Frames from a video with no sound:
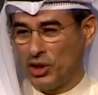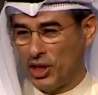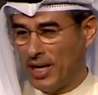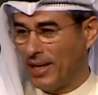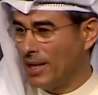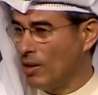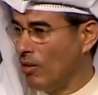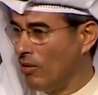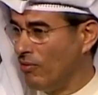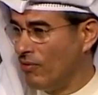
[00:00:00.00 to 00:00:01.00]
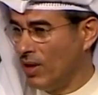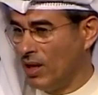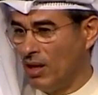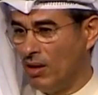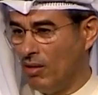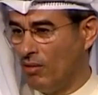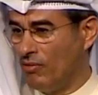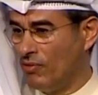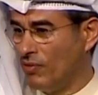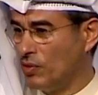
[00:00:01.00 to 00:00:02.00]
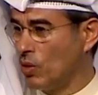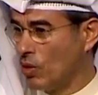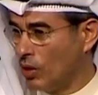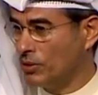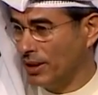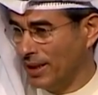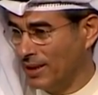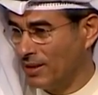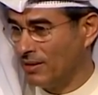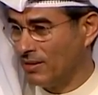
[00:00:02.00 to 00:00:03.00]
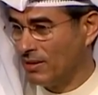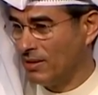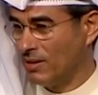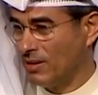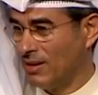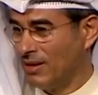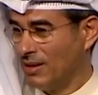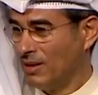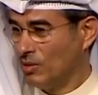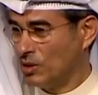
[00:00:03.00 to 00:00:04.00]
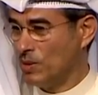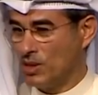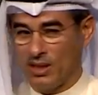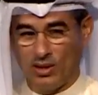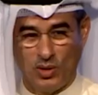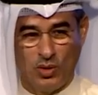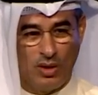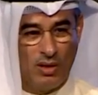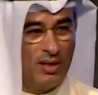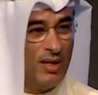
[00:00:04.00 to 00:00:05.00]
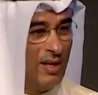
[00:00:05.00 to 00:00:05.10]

sharing of, uh, of your laundry, which means that your,